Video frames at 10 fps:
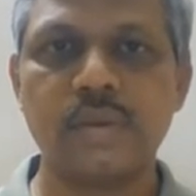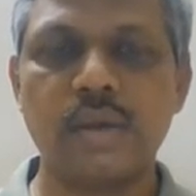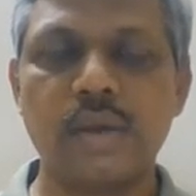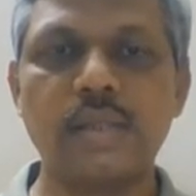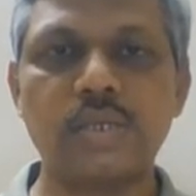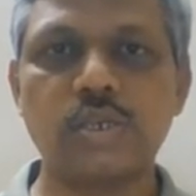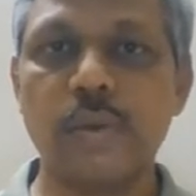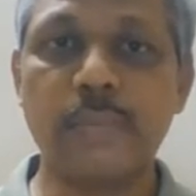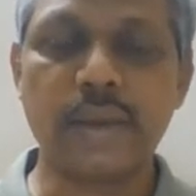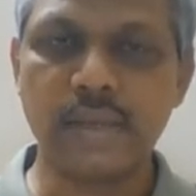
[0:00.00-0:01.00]
And there should
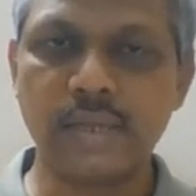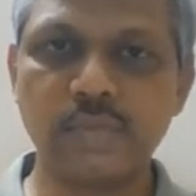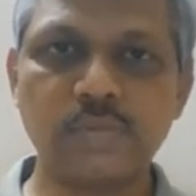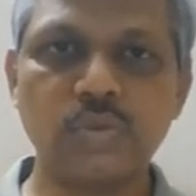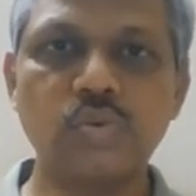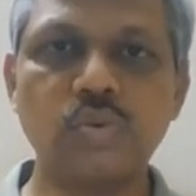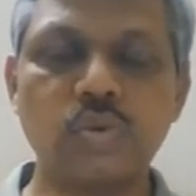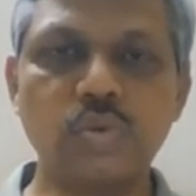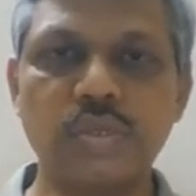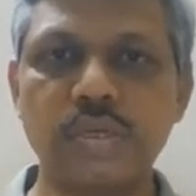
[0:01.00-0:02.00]
be a mechanism to
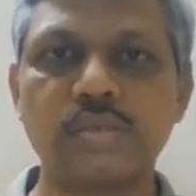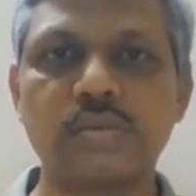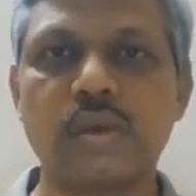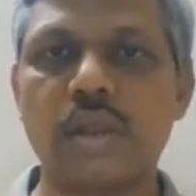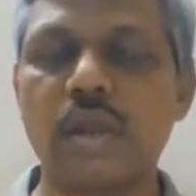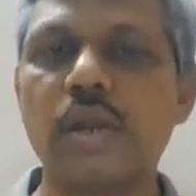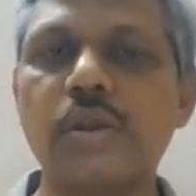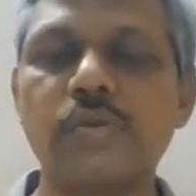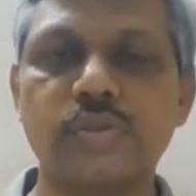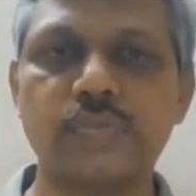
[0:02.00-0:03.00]
do this on a
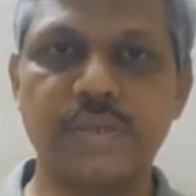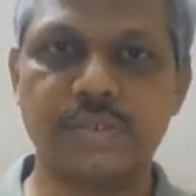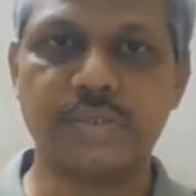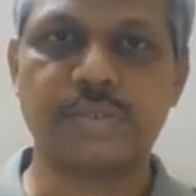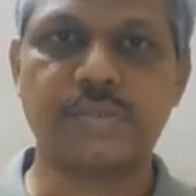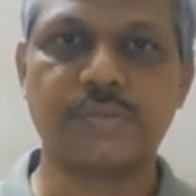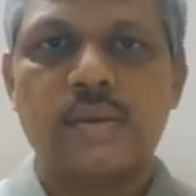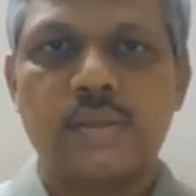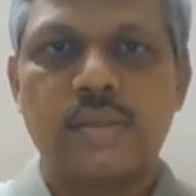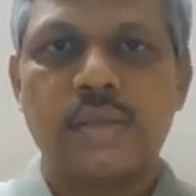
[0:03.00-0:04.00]
continuous basis.
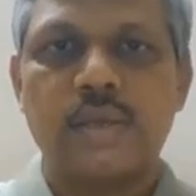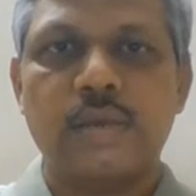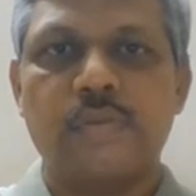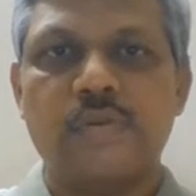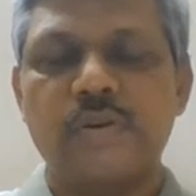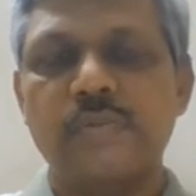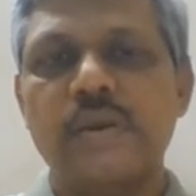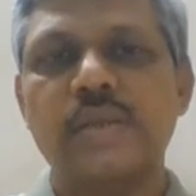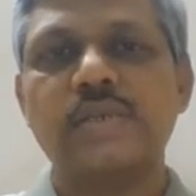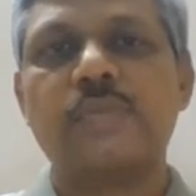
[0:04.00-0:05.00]
The buffer
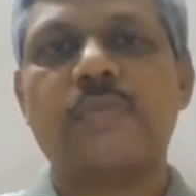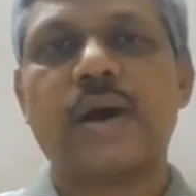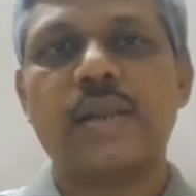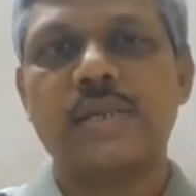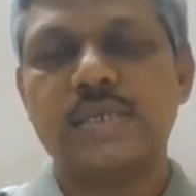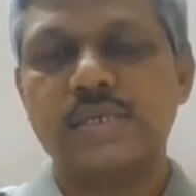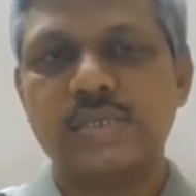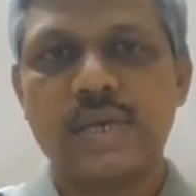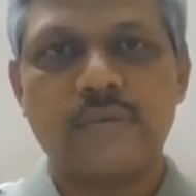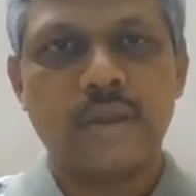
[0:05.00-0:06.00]
manager
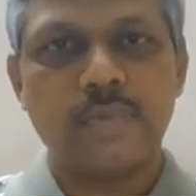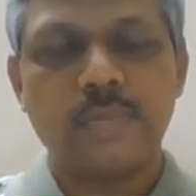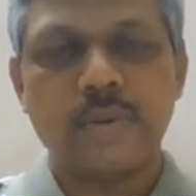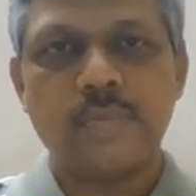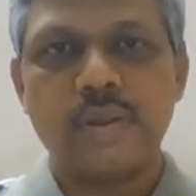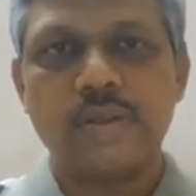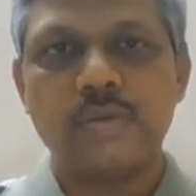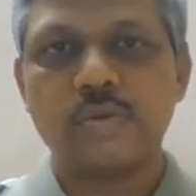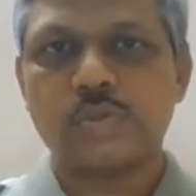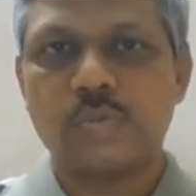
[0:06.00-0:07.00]
partitions the available memory
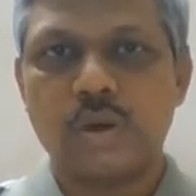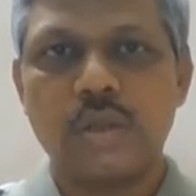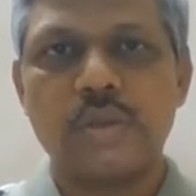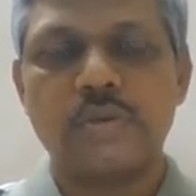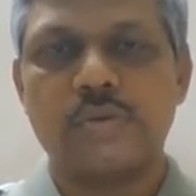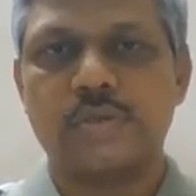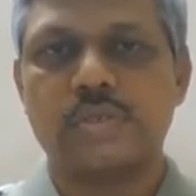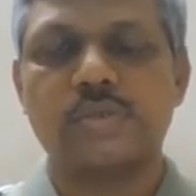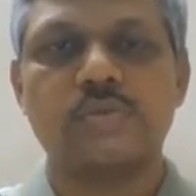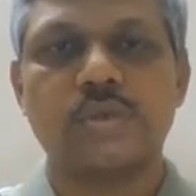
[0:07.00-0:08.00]
into smaller
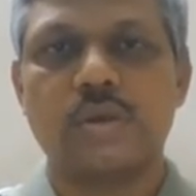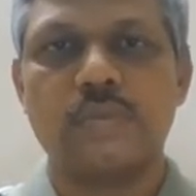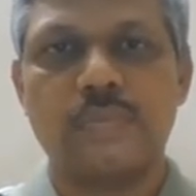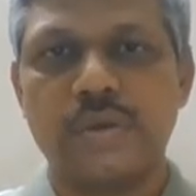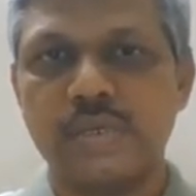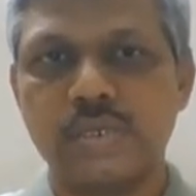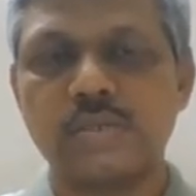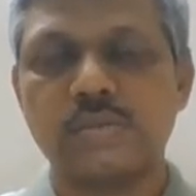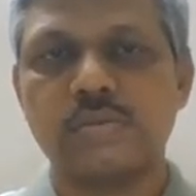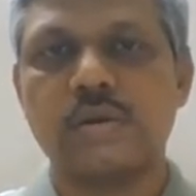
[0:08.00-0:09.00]
units, which are called
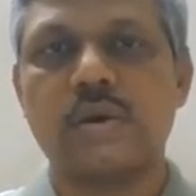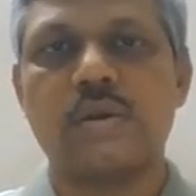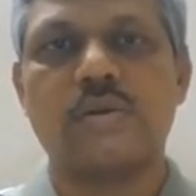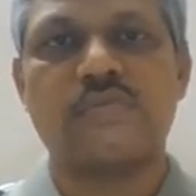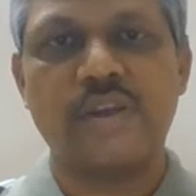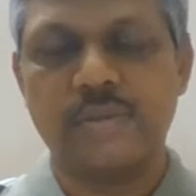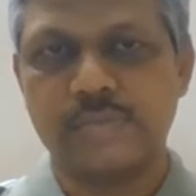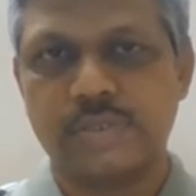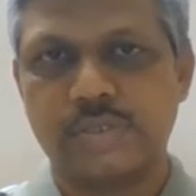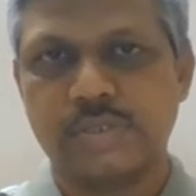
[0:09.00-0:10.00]
pages or
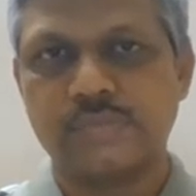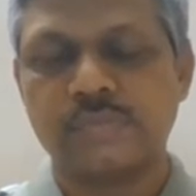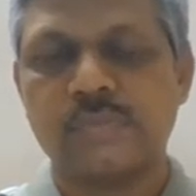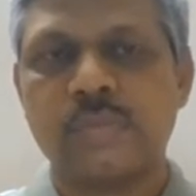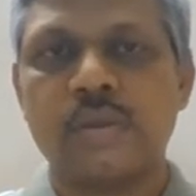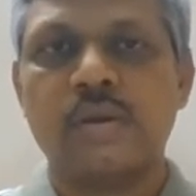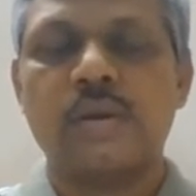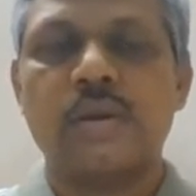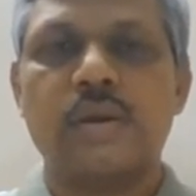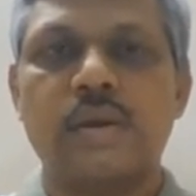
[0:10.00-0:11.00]
frames.
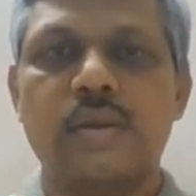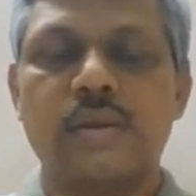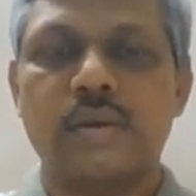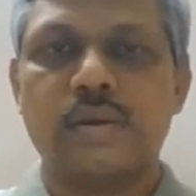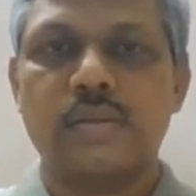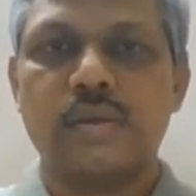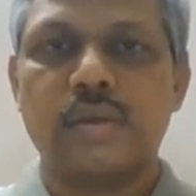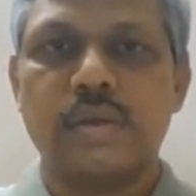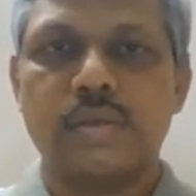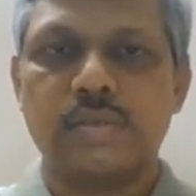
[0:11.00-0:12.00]
And uh, the
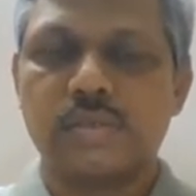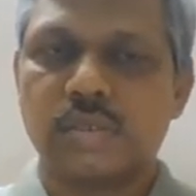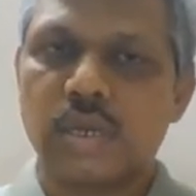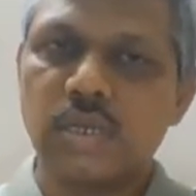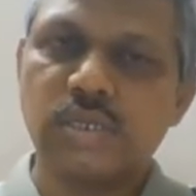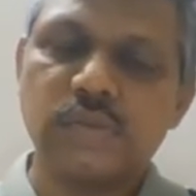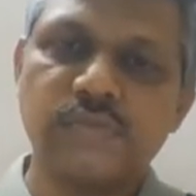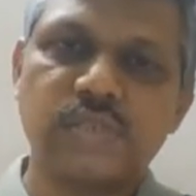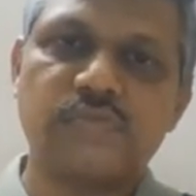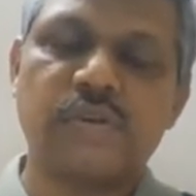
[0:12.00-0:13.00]
collection
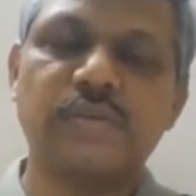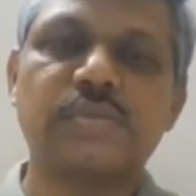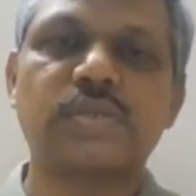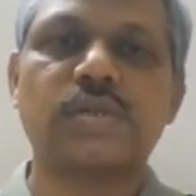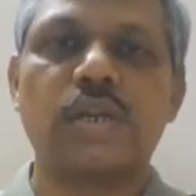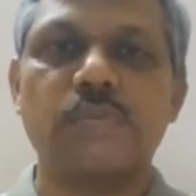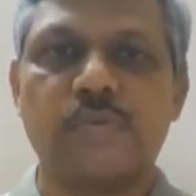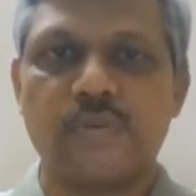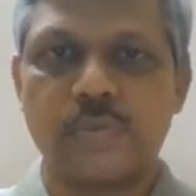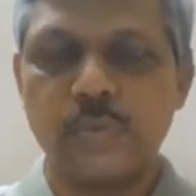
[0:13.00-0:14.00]
of such frames is called a
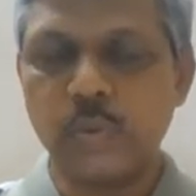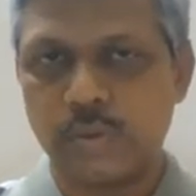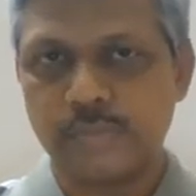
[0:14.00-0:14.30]
buffer pool.